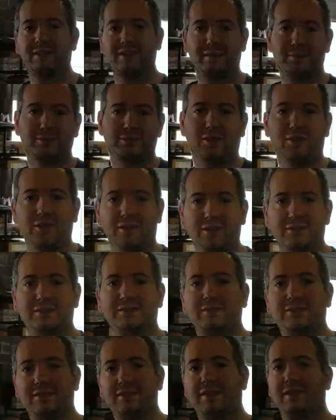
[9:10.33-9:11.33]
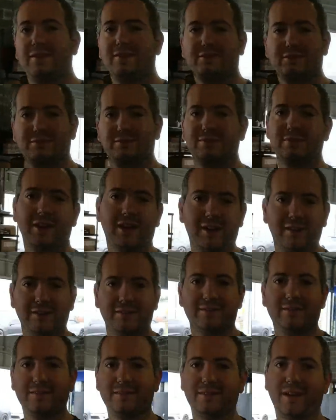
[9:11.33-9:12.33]
Did a couple donuts. I was, you
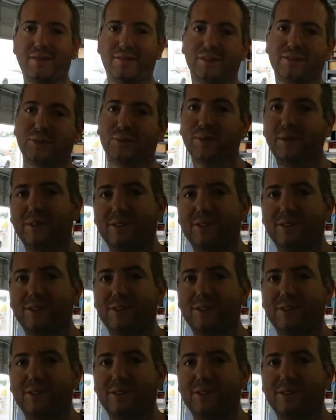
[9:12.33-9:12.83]
know, felt the